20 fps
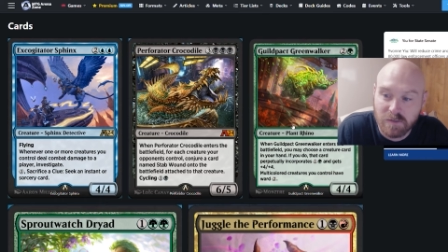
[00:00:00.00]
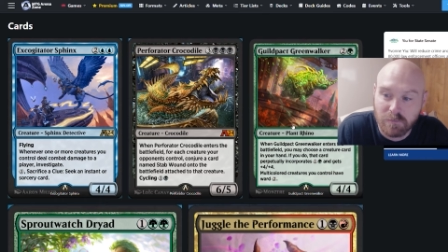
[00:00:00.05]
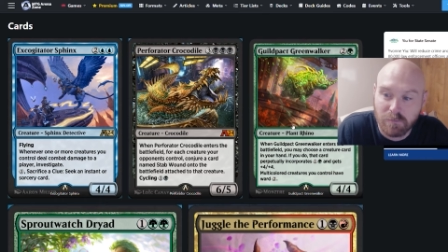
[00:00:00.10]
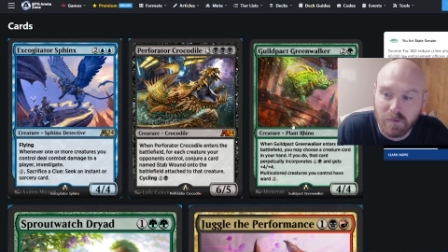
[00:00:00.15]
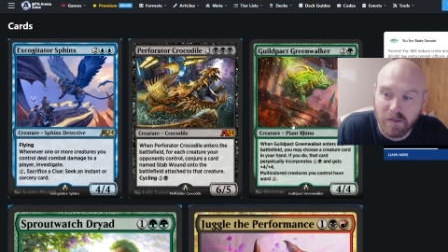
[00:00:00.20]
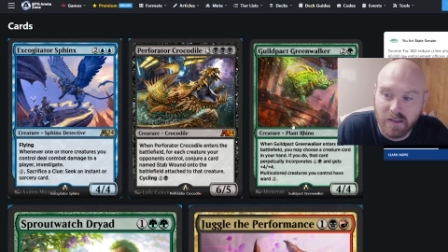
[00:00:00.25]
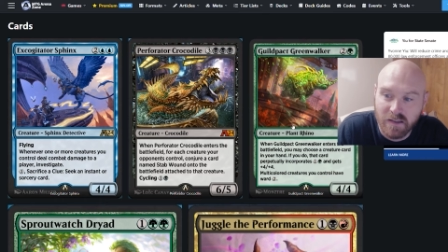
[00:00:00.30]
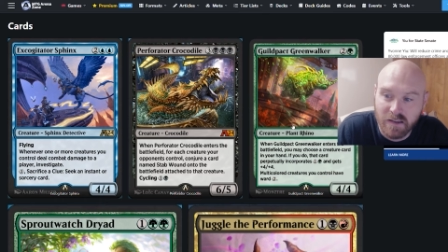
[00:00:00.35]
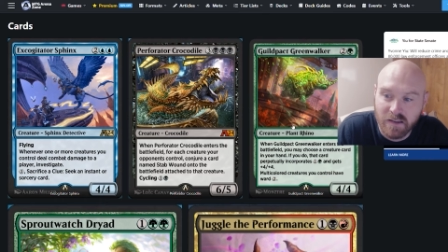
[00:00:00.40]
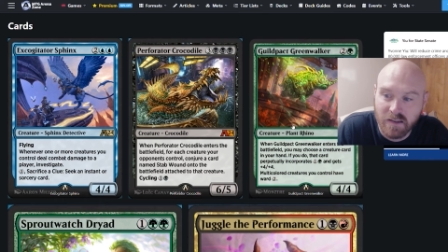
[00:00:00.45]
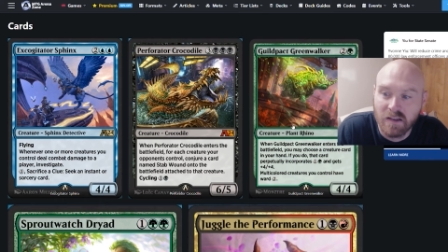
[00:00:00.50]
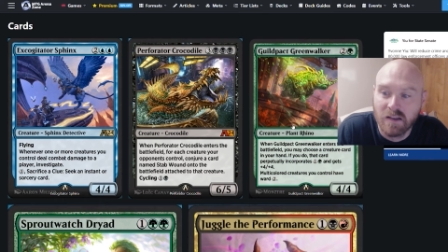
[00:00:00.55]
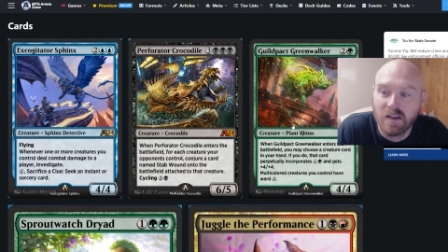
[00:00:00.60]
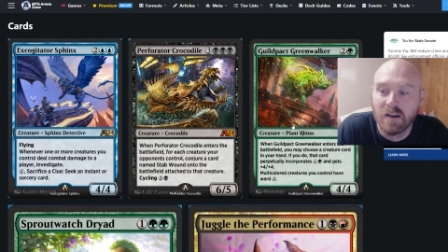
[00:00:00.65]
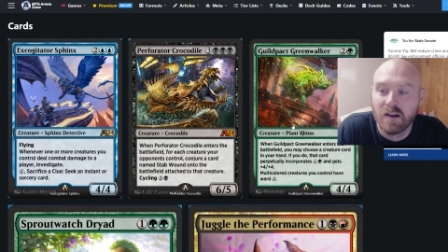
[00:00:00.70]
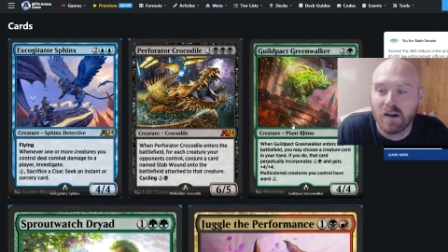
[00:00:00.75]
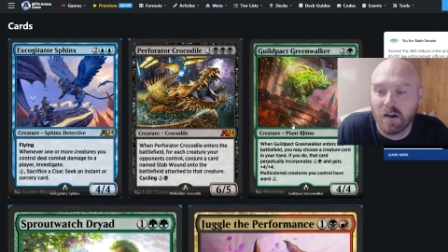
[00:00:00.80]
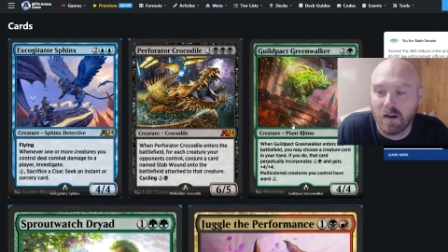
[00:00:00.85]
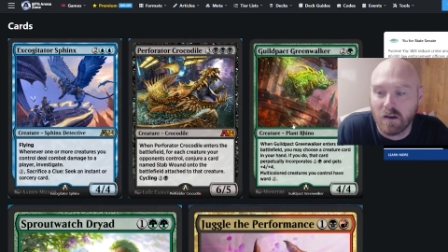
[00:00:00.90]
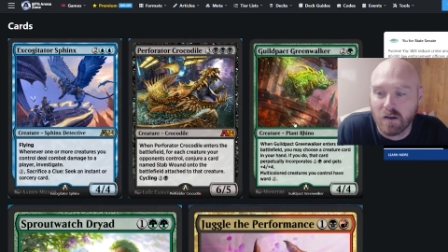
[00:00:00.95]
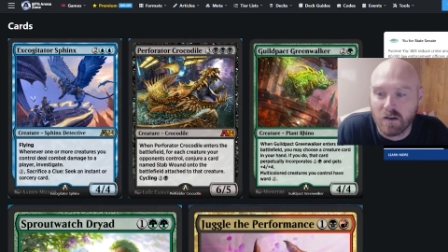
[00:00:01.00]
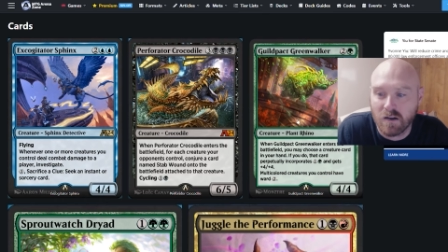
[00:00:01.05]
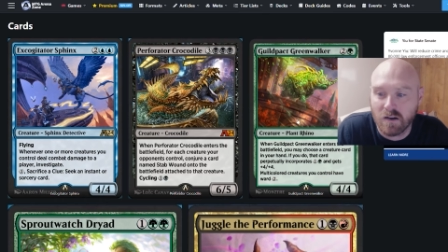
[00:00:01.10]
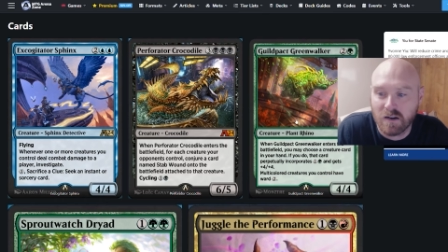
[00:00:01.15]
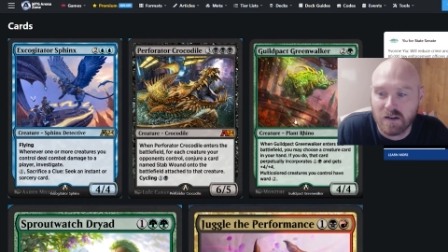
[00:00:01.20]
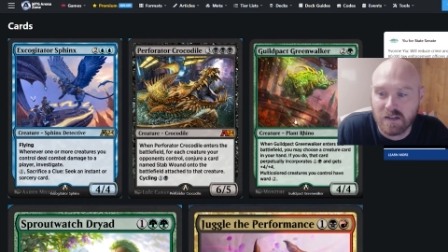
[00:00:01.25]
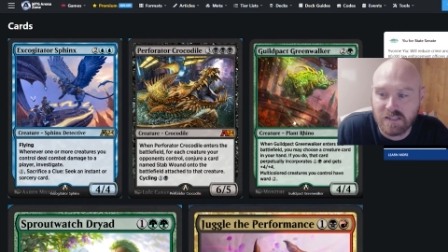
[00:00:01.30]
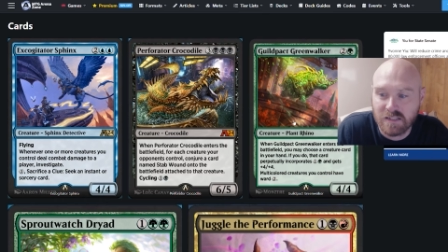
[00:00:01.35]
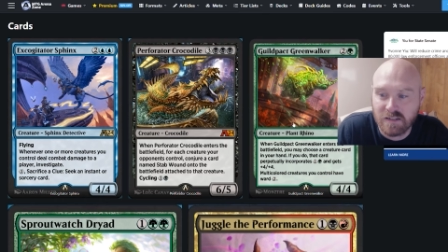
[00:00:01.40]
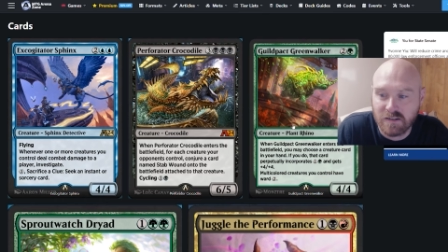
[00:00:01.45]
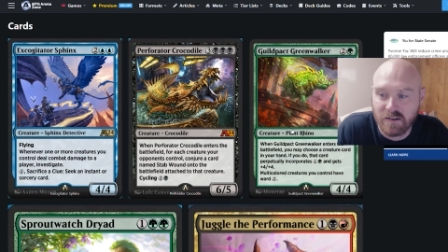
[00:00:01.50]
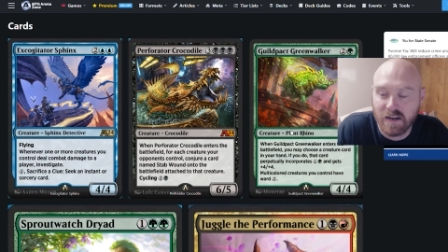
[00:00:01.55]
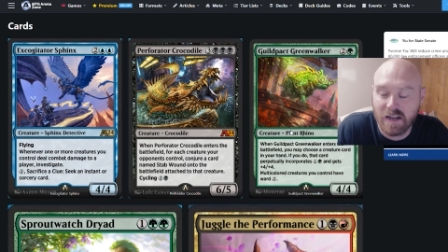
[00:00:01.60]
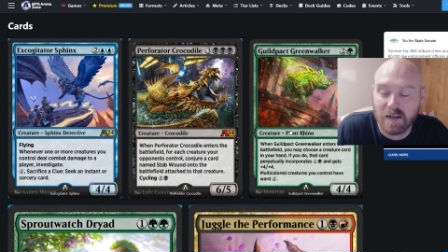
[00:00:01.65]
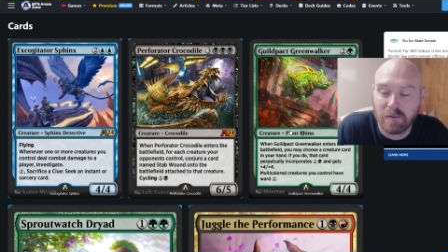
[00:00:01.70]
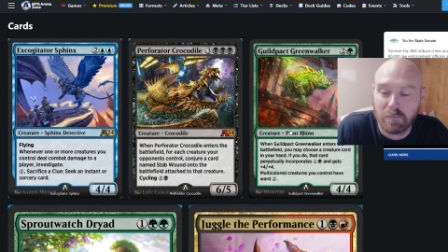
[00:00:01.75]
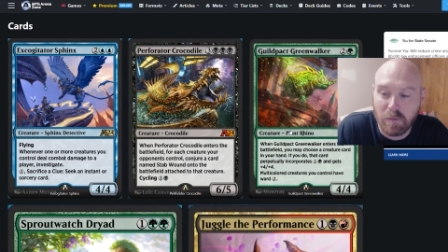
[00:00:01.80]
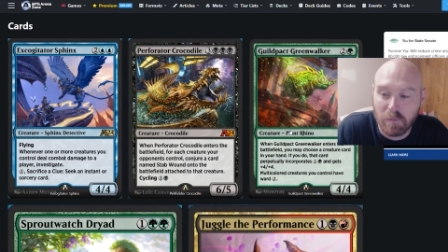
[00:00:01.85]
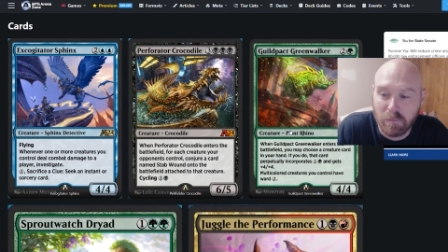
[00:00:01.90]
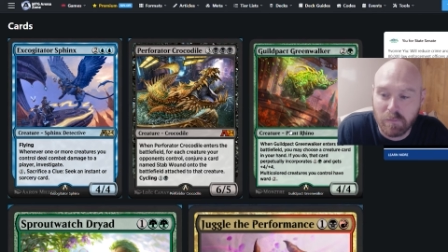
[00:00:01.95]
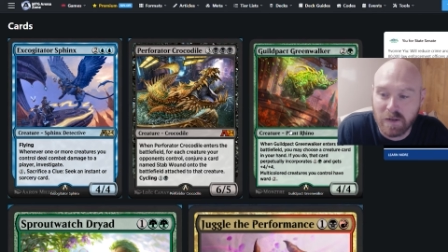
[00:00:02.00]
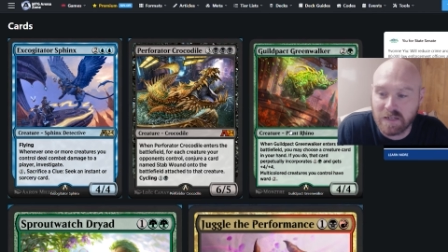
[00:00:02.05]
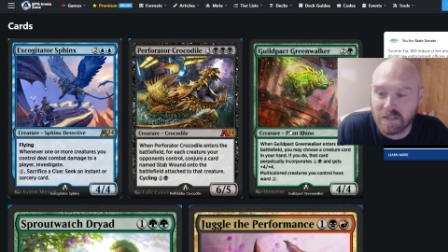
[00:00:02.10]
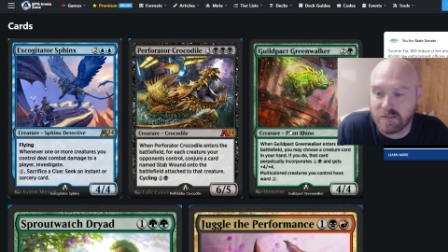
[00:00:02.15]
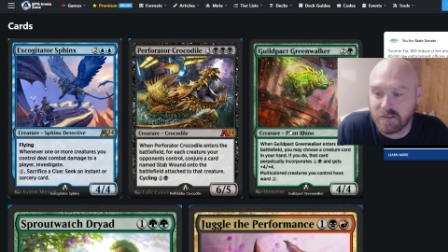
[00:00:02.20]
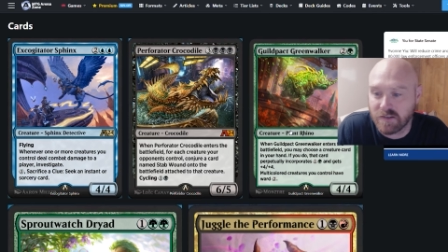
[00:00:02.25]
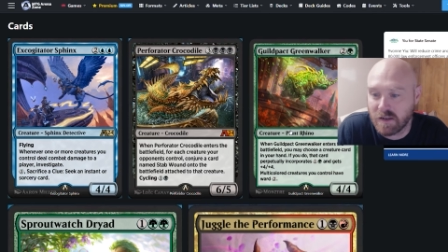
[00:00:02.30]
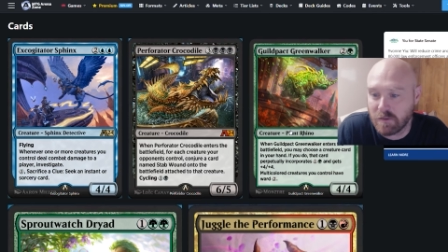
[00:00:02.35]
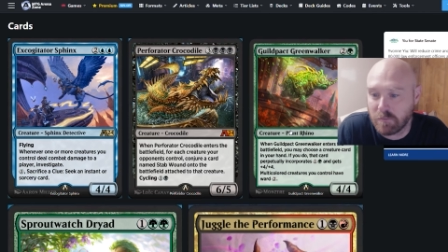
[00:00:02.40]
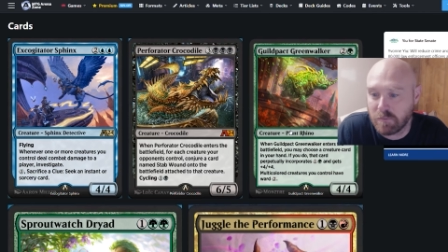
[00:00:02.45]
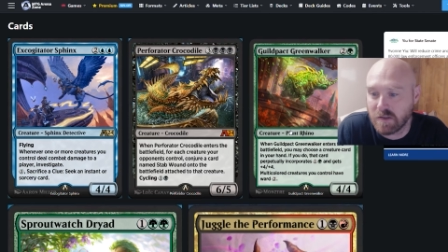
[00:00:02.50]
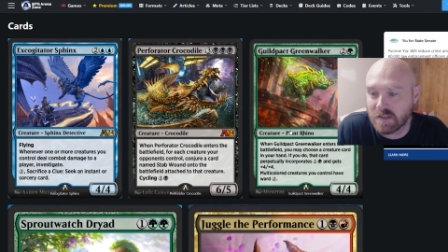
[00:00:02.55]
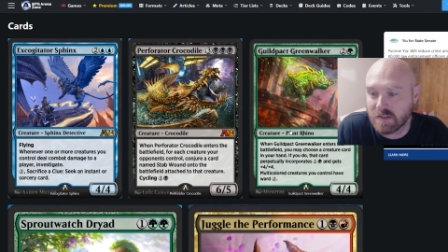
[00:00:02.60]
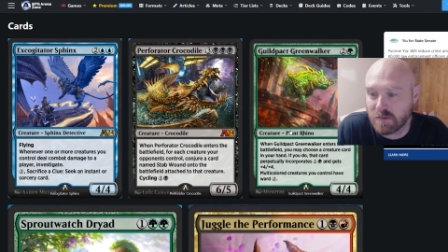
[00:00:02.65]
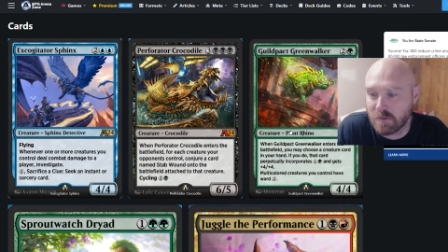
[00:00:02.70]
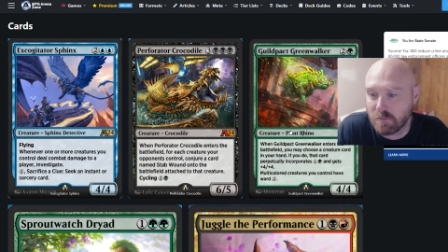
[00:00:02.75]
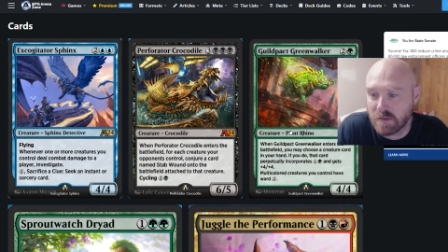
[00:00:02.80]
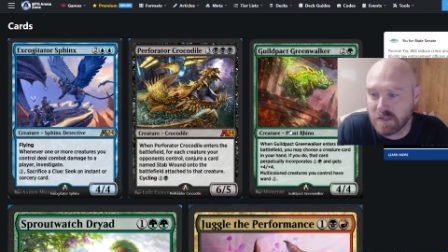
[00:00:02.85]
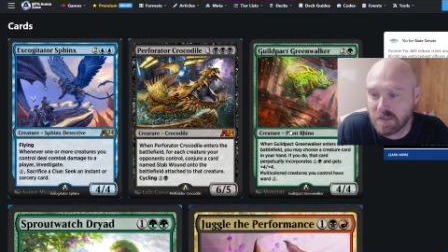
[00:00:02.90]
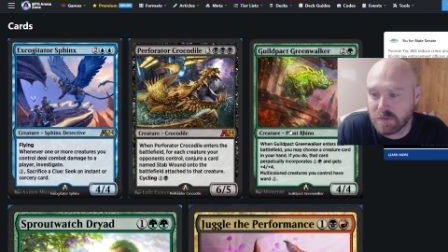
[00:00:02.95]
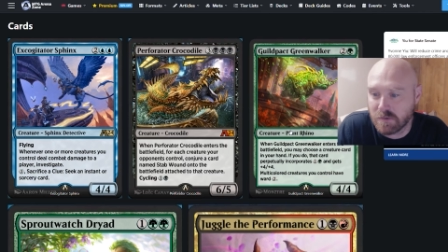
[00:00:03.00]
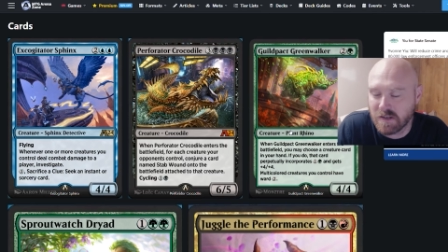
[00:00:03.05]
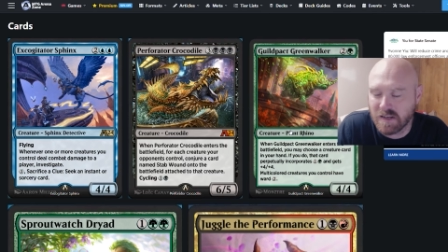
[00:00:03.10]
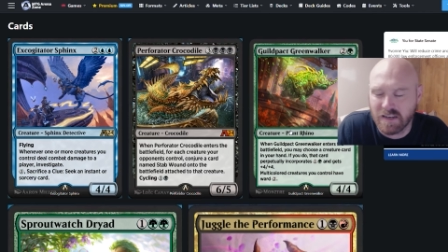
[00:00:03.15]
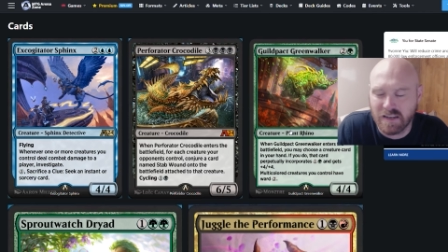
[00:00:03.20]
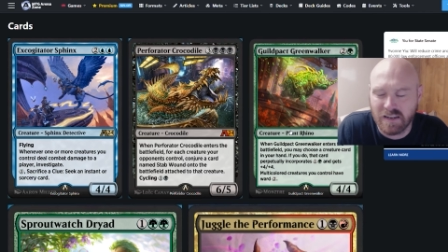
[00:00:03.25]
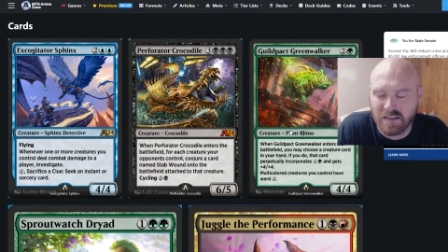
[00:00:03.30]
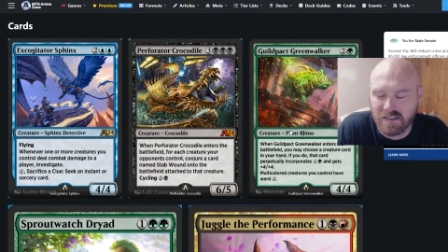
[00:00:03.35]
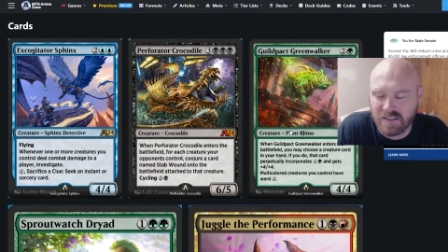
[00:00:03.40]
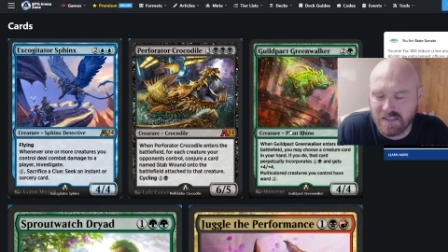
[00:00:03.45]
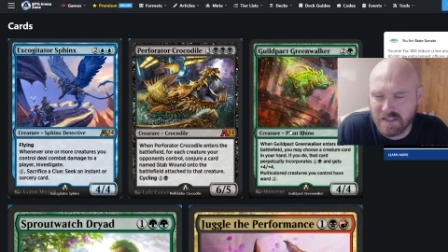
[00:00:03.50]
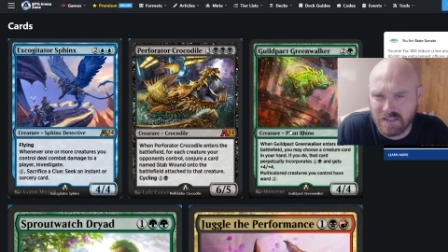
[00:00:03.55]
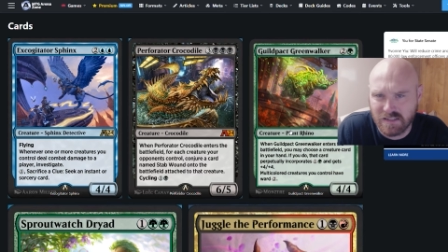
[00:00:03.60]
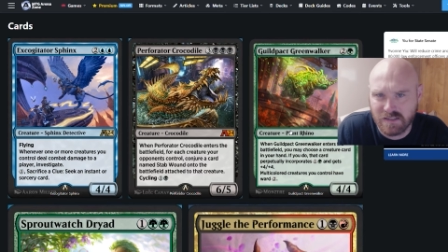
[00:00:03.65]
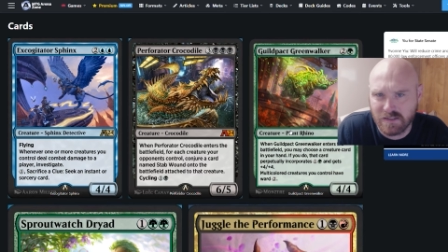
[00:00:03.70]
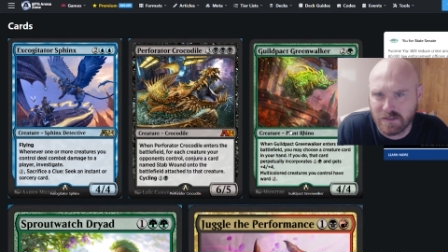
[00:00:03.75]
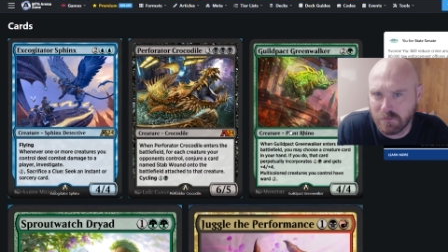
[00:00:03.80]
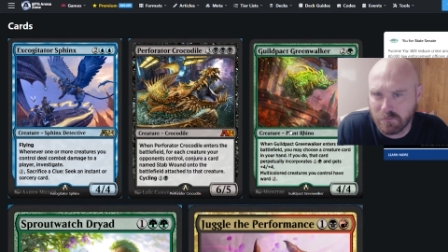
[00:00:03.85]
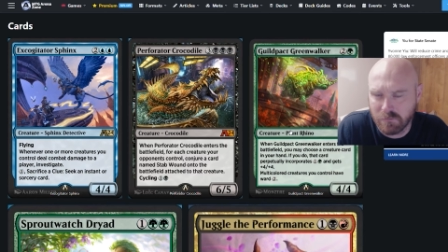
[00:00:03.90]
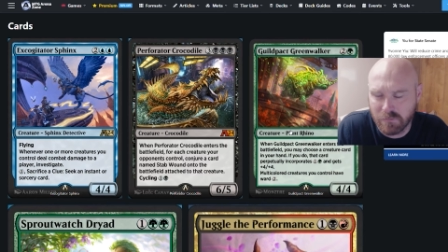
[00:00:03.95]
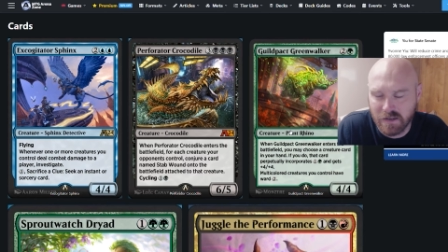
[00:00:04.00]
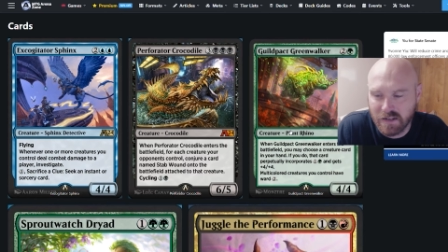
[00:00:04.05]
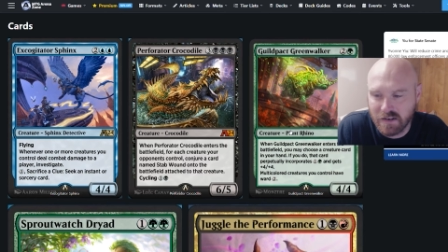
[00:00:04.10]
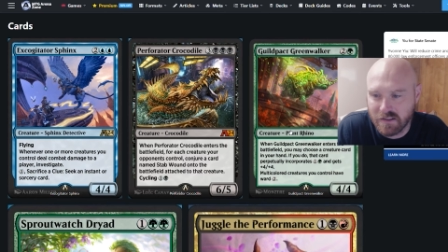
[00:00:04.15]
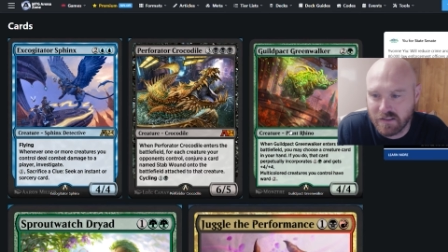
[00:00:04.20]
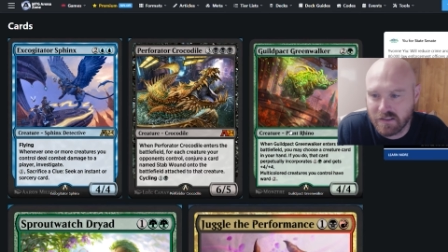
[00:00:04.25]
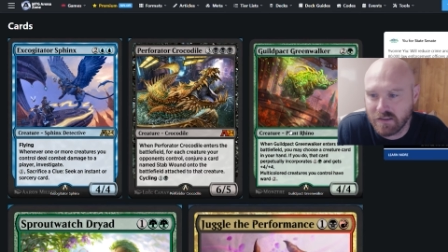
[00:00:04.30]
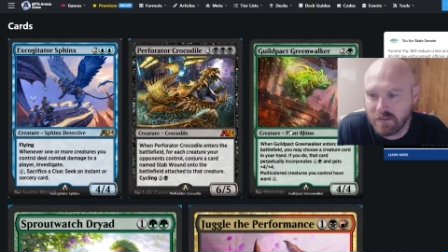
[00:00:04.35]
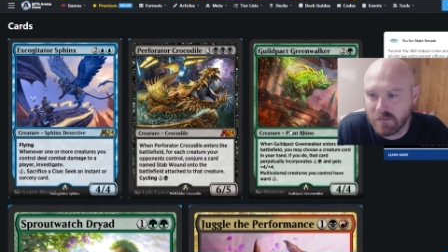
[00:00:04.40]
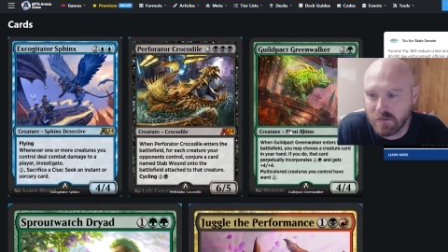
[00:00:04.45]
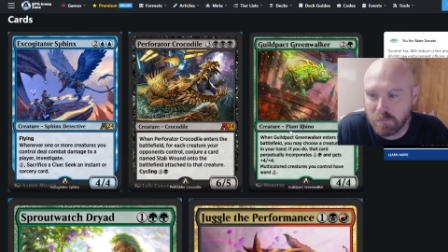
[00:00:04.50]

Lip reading: play, all cards in your hand perpetually get +1/+1, and he costs like 2 mana. He was